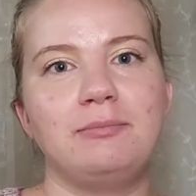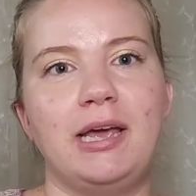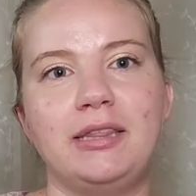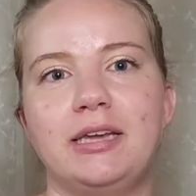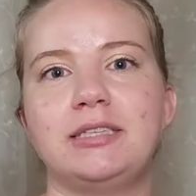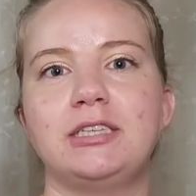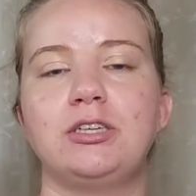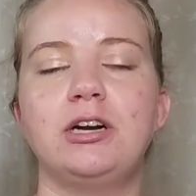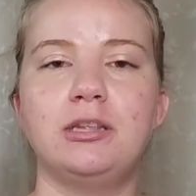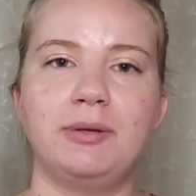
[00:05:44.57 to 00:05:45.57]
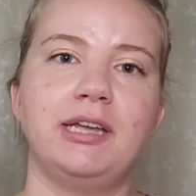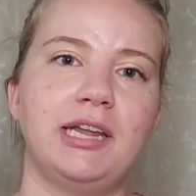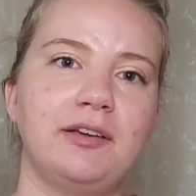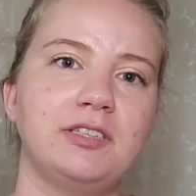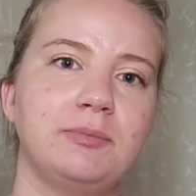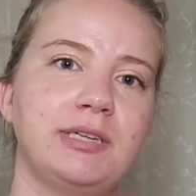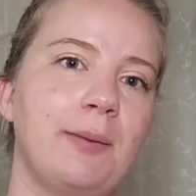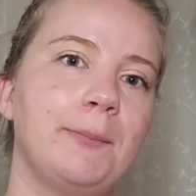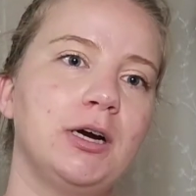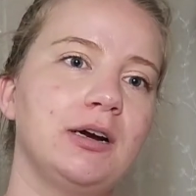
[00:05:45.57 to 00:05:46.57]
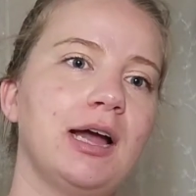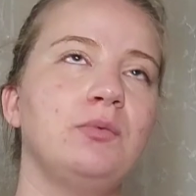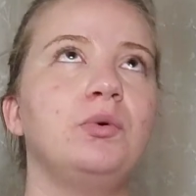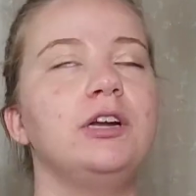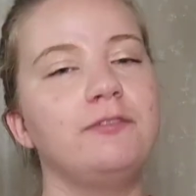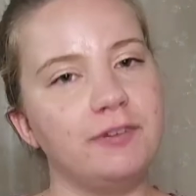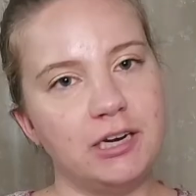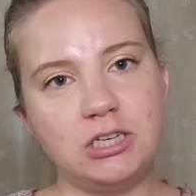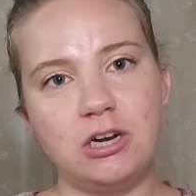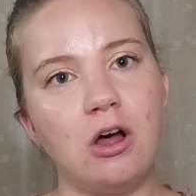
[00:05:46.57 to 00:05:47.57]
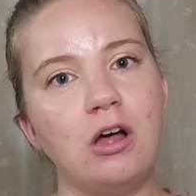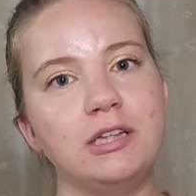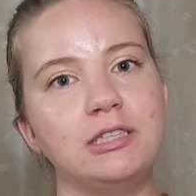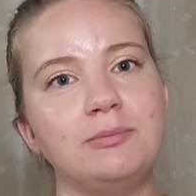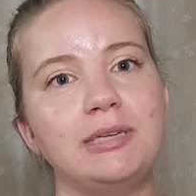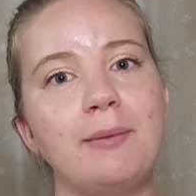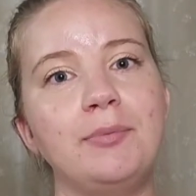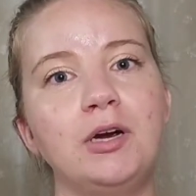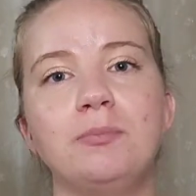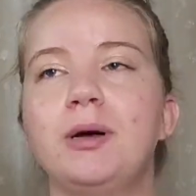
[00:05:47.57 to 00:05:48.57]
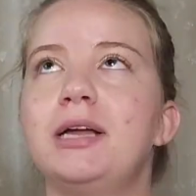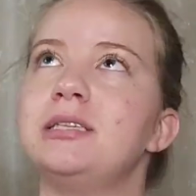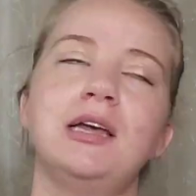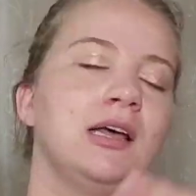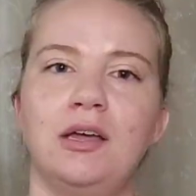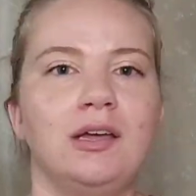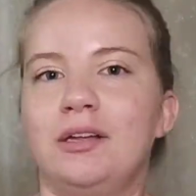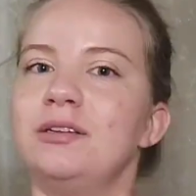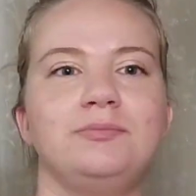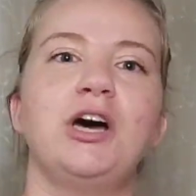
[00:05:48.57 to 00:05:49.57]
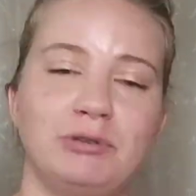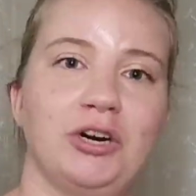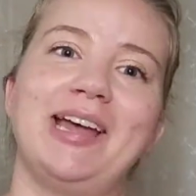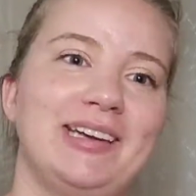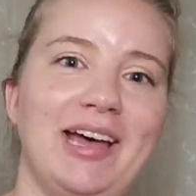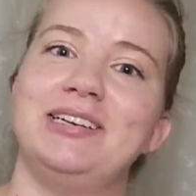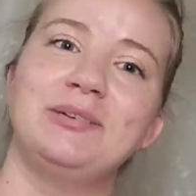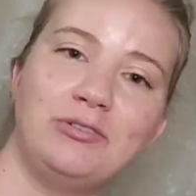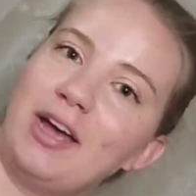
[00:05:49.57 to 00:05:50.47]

to make this. I started at the beginning of September. I would have finished it all in September, but you know, there was a hurricane and we had to